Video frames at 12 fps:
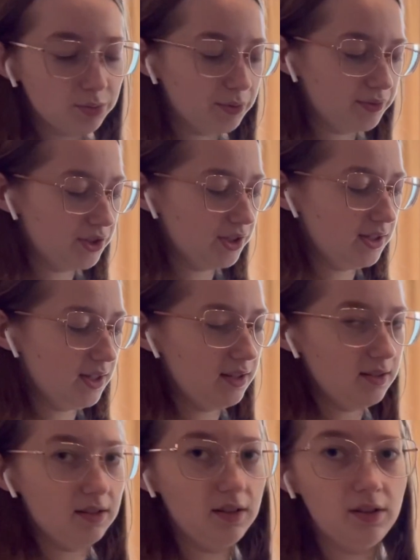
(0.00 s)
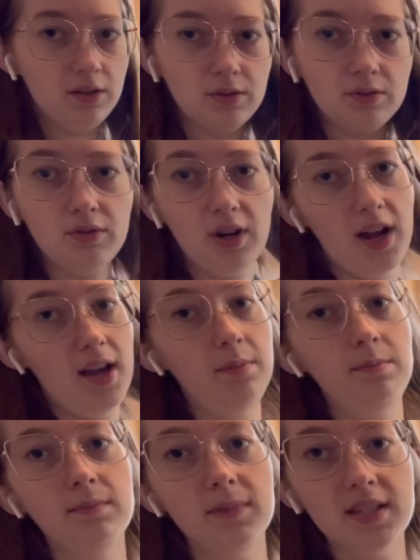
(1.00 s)
with just like a little crab
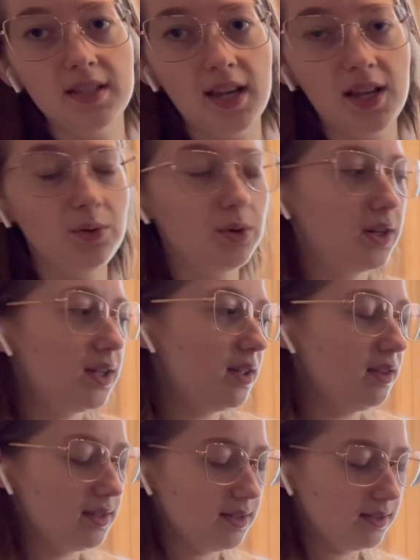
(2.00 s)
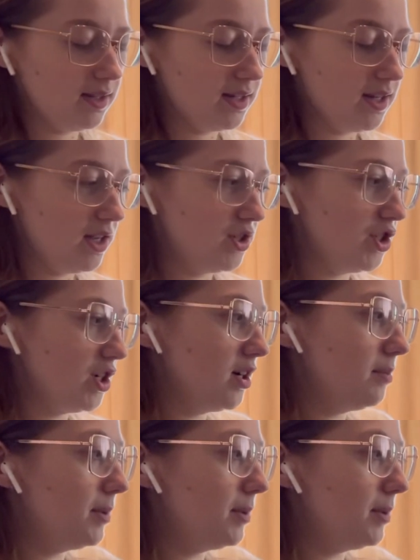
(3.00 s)
design on it and they say Tangier,